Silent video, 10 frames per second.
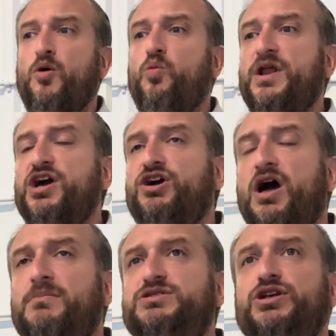when it
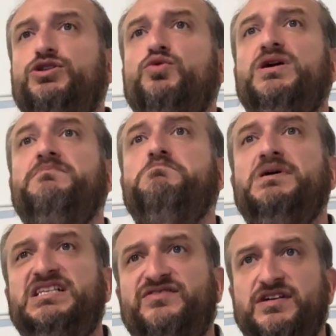comes to doing
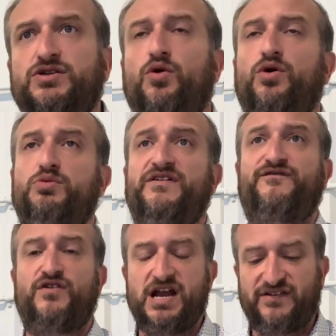mitzvahs or
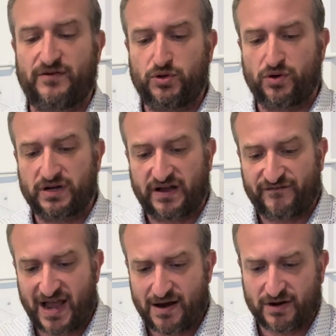refraining from doing
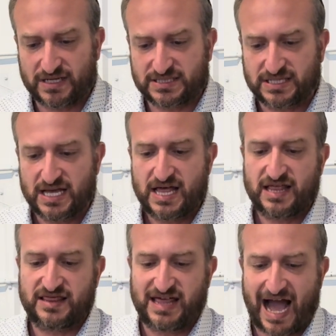averis,
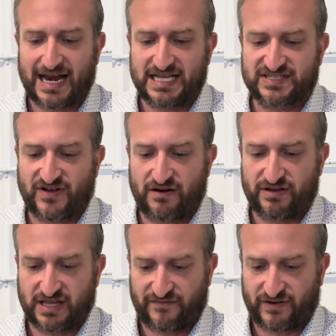that is
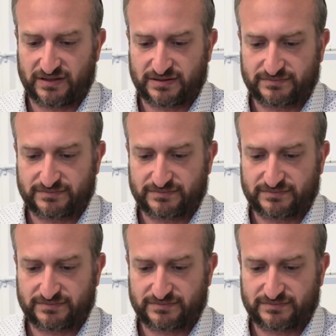very different.